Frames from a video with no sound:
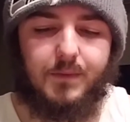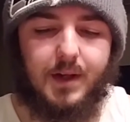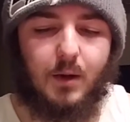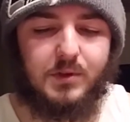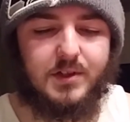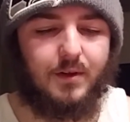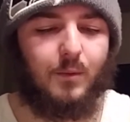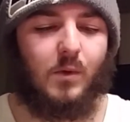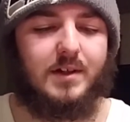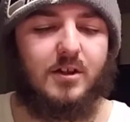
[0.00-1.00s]
A
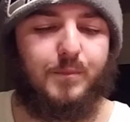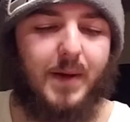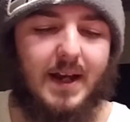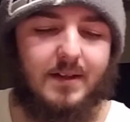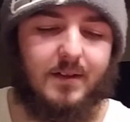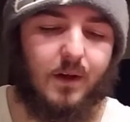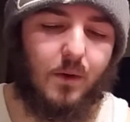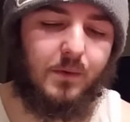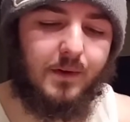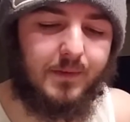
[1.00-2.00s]
return which is paid to the
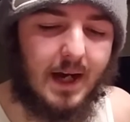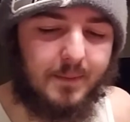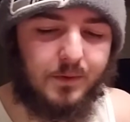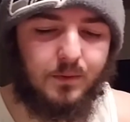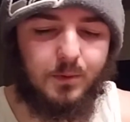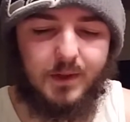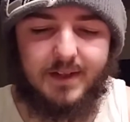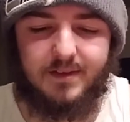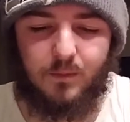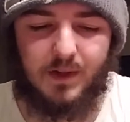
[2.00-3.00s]
owner of capital who
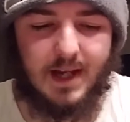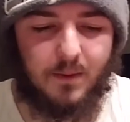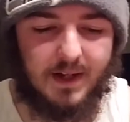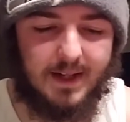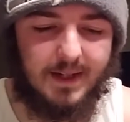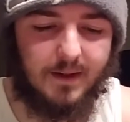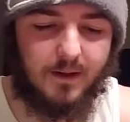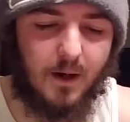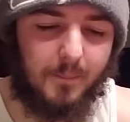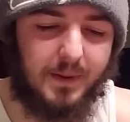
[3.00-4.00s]
lends it without any
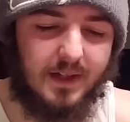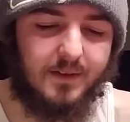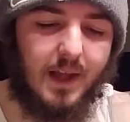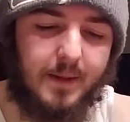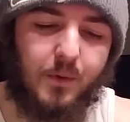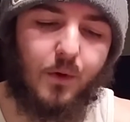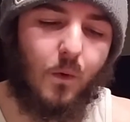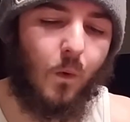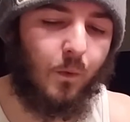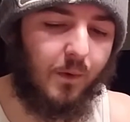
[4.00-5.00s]
accompanying labor
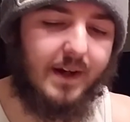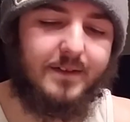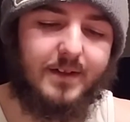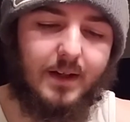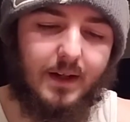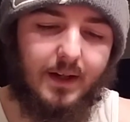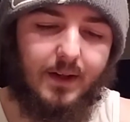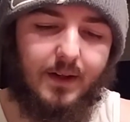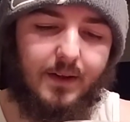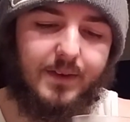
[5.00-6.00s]
or risk.
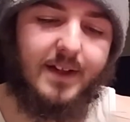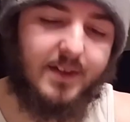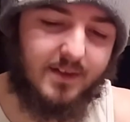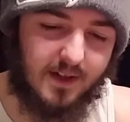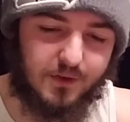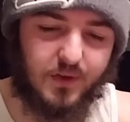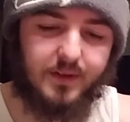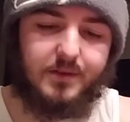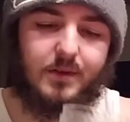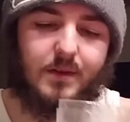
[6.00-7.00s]
This is interest.